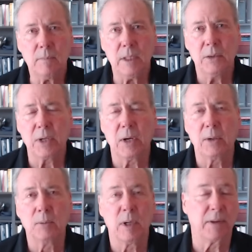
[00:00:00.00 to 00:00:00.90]

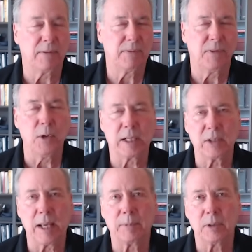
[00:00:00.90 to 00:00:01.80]
So with a few
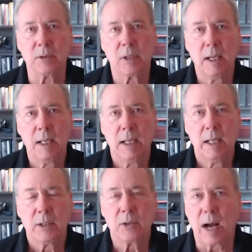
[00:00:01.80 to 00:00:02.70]
exceptions.
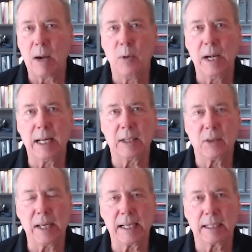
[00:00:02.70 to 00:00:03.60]
So I really
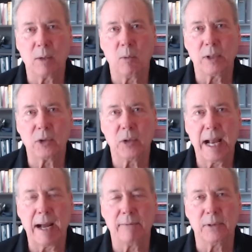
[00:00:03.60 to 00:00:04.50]
think that once you
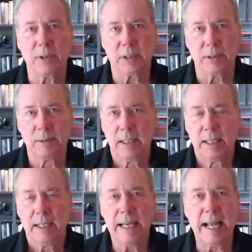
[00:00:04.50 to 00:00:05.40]
have your
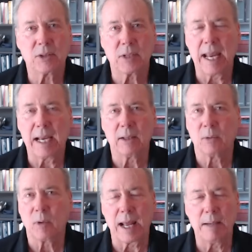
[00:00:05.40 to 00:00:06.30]
nest egg, the
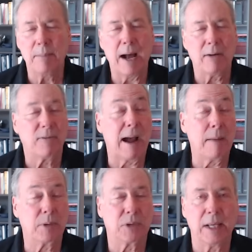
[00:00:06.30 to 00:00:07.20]
right amount,
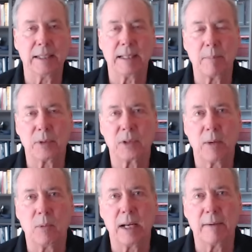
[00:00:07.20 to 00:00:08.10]
five percent, ten
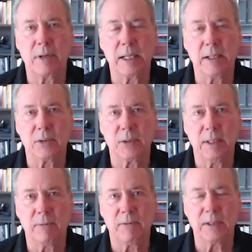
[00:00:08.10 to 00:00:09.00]
percent, whatever it is
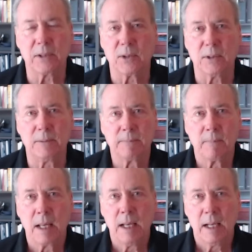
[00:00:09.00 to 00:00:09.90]
in the physical,
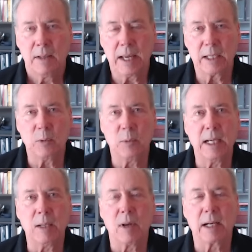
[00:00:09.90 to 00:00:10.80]
that you
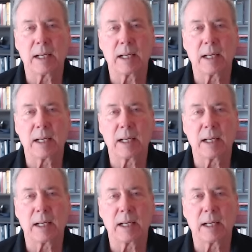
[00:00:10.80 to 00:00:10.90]
really want to